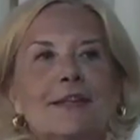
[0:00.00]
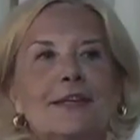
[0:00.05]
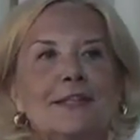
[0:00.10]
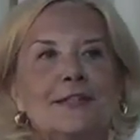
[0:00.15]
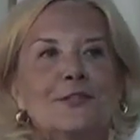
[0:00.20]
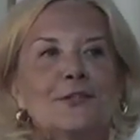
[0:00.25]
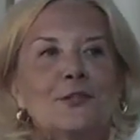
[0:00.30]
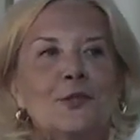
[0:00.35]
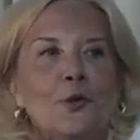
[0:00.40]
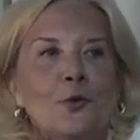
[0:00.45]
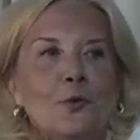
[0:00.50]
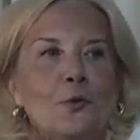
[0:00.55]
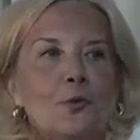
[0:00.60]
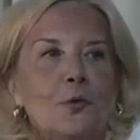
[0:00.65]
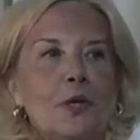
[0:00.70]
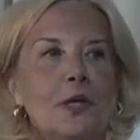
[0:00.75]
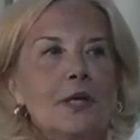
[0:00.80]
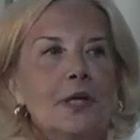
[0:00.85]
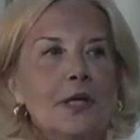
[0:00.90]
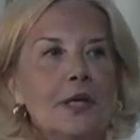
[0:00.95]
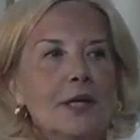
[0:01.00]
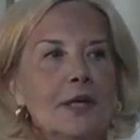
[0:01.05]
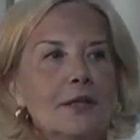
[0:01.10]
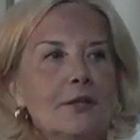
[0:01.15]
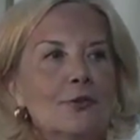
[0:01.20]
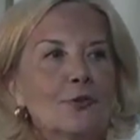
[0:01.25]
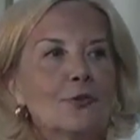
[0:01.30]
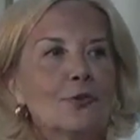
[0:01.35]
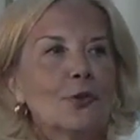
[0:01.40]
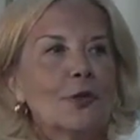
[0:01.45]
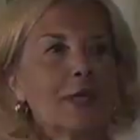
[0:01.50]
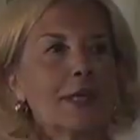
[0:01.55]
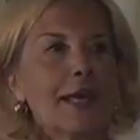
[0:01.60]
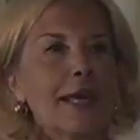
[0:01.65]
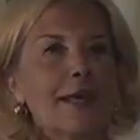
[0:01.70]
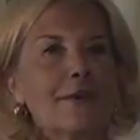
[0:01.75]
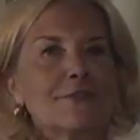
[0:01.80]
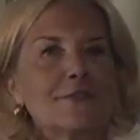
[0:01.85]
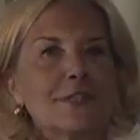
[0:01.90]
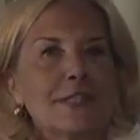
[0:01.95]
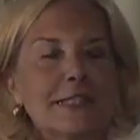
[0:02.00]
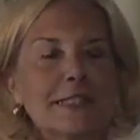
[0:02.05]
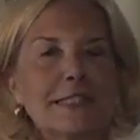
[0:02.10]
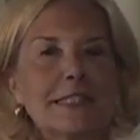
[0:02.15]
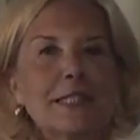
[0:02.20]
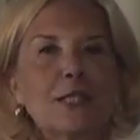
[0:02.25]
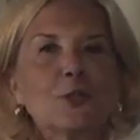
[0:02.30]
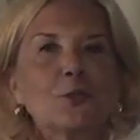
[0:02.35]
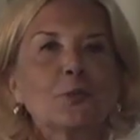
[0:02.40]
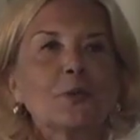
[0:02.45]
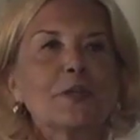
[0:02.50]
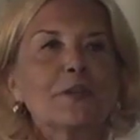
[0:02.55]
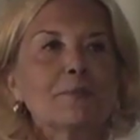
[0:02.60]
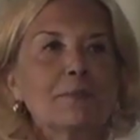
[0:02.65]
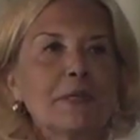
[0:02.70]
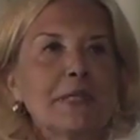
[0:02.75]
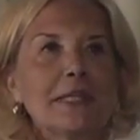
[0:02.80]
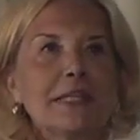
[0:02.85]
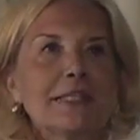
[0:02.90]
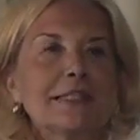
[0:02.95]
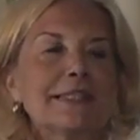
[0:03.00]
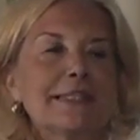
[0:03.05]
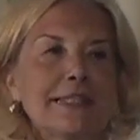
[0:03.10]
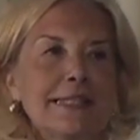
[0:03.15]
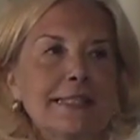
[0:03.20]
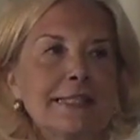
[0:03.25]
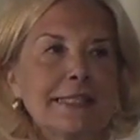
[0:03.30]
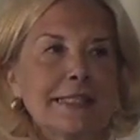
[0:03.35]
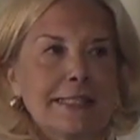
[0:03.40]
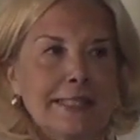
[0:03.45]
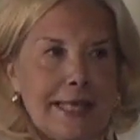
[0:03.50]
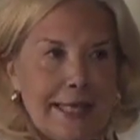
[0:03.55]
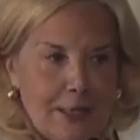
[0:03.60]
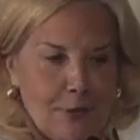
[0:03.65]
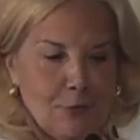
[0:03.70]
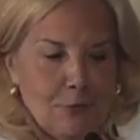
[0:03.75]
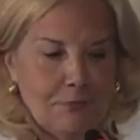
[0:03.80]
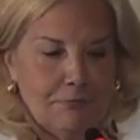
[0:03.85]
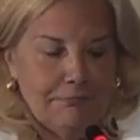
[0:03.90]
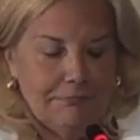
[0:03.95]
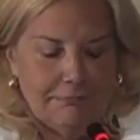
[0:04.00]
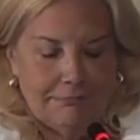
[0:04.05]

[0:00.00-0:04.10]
And so uh, you're going to have to deal with me sitting down.